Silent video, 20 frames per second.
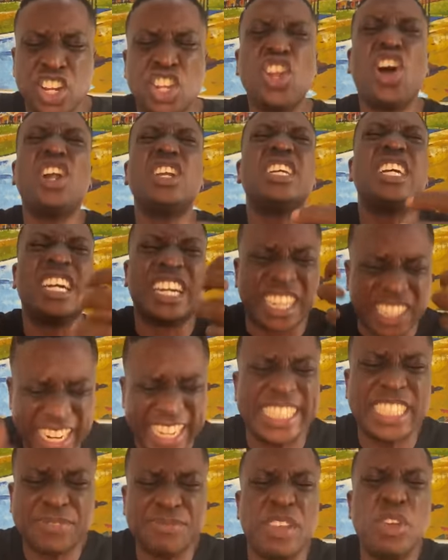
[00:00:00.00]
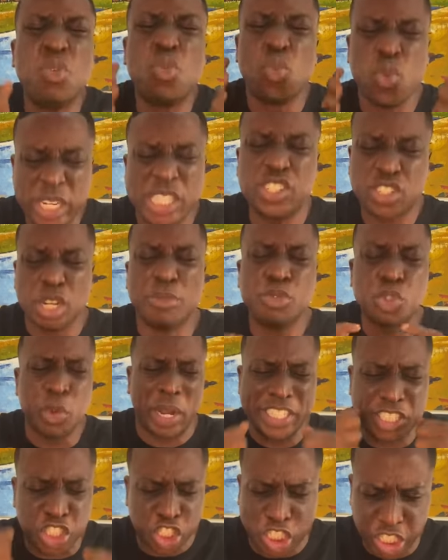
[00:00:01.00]
Lord, grant me wisdom
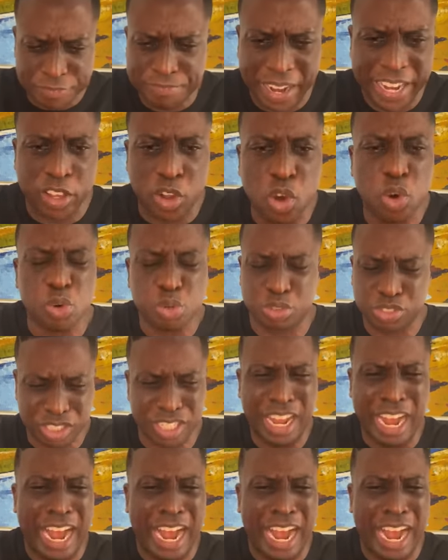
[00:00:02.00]
to achieve my goals.